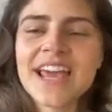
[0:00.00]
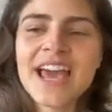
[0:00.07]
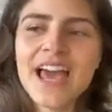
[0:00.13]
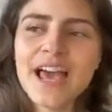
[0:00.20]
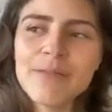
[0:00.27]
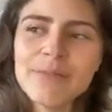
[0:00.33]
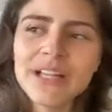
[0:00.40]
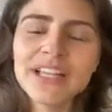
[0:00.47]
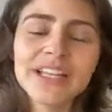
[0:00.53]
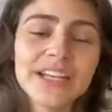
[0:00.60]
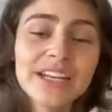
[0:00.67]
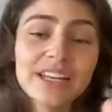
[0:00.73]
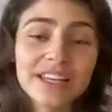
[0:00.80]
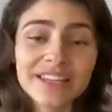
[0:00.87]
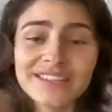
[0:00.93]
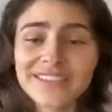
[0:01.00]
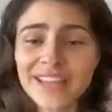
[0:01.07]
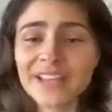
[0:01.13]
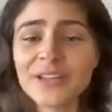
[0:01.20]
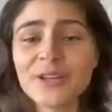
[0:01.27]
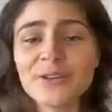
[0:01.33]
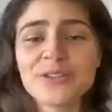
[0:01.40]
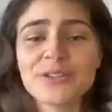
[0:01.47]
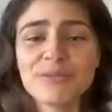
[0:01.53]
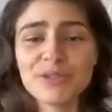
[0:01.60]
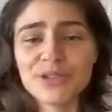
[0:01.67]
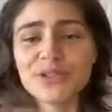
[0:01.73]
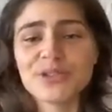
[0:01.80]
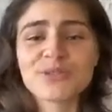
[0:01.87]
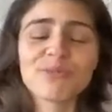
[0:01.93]
ability to continue to
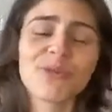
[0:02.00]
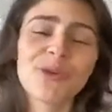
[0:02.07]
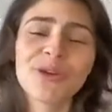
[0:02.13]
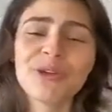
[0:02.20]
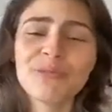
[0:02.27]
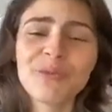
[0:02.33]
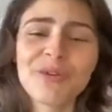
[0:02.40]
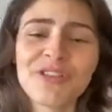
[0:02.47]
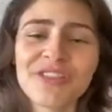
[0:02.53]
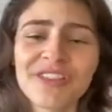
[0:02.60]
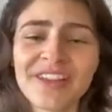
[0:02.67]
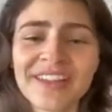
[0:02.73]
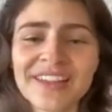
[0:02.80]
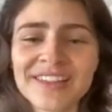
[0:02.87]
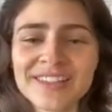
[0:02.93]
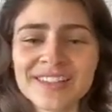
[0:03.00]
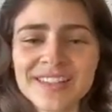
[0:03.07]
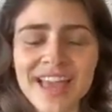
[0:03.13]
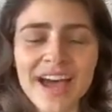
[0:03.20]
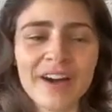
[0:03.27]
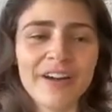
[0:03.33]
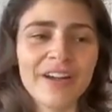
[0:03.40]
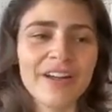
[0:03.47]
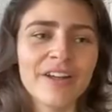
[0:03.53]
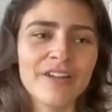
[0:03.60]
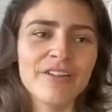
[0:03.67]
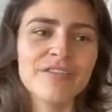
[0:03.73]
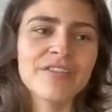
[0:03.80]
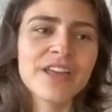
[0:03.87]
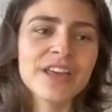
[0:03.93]
produce more and more things out
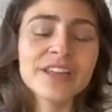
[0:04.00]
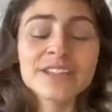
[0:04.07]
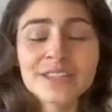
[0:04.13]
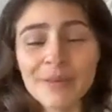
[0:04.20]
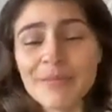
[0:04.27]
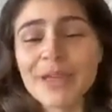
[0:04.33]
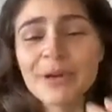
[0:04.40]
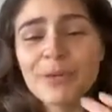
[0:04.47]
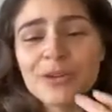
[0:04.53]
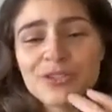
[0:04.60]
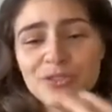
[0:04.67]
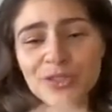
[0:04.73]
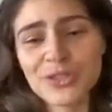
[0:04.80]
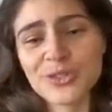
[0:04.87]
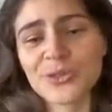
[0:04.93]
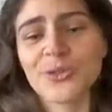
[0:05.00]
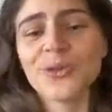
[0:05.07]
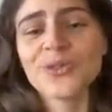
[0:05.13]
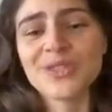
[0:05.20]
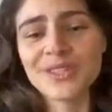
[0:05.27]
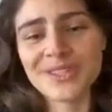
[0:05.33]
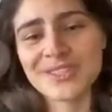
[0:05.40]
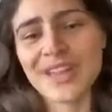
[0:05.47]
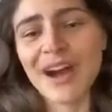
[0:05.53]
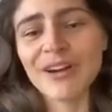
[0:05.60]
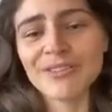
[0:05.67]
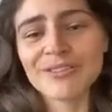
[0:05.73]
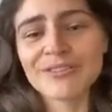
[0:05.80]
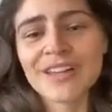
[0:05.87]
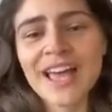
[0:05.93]
of something which restores
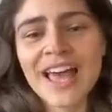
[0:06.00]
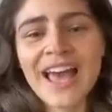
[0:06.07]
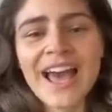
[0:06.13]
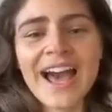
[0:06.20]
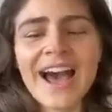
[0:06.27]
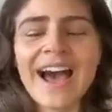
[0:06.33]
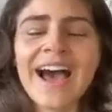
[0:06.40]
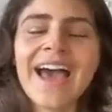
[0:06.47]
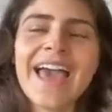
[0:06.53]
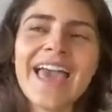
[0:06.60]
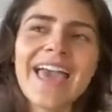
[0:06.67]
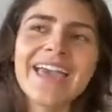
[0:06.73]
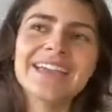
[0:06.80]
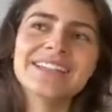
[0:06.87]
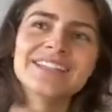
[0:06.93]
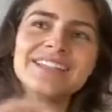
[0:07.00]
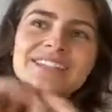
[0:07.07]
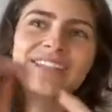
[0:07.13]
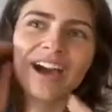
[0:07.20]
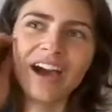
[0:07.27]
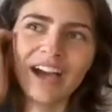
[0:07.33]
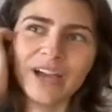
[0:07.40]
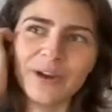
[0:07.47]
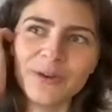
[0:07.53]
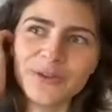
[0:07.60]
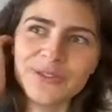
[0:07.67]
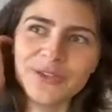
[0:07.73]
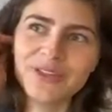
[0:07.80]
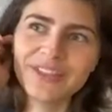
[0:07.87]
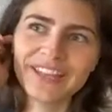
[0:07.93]
itself. And I
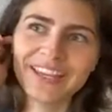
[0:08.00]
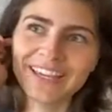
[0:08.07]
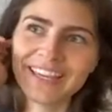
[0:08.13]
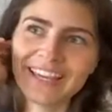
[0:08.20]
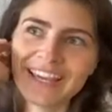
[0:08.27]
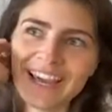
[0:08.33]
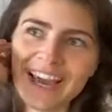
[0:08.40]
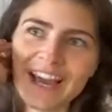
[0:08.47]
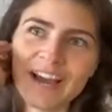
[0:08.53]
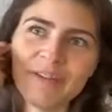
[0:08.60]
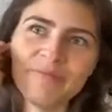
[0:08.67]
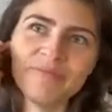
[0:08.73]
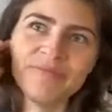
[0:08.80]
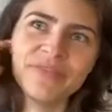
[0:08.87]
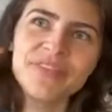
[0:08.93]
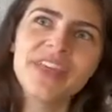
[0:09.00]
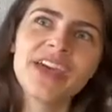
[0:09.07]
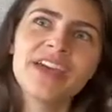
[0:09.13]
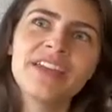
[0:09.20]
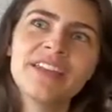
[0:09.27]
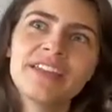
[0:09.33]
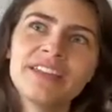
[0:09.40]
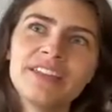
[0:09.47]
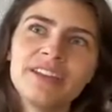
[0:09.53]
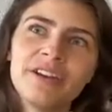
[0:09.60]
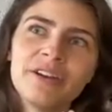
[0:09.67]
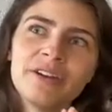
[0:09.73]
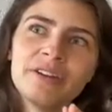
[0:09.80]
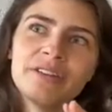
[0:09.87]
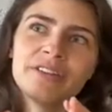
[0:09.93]
also think that, you
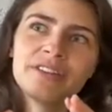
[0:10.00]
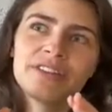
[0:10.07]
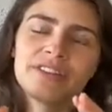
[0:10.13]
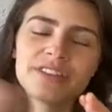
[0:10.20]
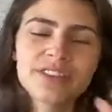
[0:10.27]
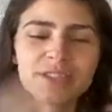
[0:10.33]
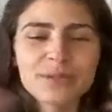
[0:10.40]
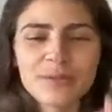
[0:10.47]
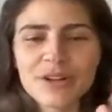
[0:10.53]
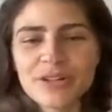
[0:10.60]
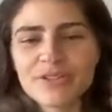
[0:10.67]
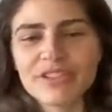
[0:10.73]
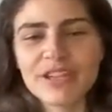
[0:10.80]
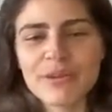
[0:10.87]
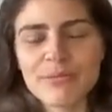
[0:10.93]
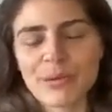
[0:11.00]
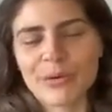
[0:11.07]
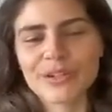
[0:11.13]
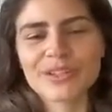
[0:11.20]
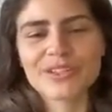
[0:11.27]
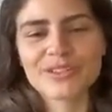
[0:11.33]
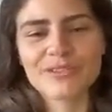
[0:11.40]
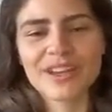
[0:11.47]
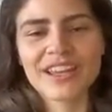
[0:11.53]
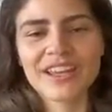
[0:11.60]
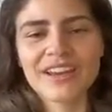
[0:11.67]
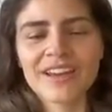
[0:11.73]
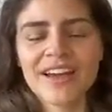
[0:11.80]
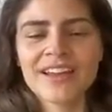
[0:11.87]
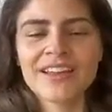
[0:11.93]
know, this is where it's really important to
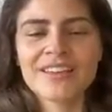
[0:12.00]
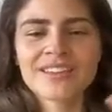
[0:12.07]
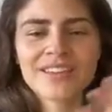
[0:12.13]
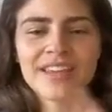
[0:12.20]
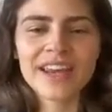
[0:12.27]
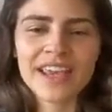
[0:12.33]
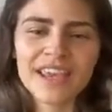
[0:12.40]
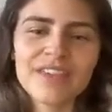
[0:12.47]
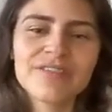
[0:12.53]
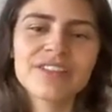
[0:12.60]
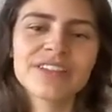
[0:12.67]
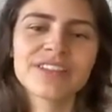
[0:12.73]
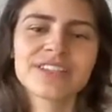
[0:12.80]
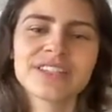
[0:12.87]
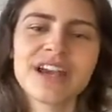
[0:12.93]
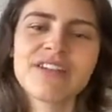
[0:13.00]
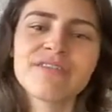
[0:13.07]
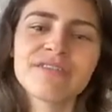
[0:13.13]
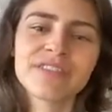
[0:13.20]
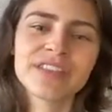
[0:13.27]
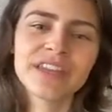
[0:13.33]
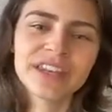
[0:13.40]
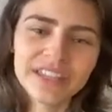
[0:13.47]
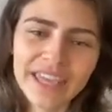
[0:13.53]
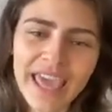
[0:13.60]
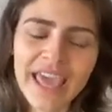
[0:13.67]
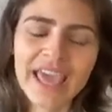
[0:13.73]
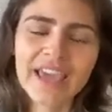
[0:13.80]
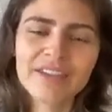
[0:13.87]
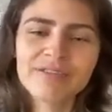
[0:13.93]
recognize that even stuff that can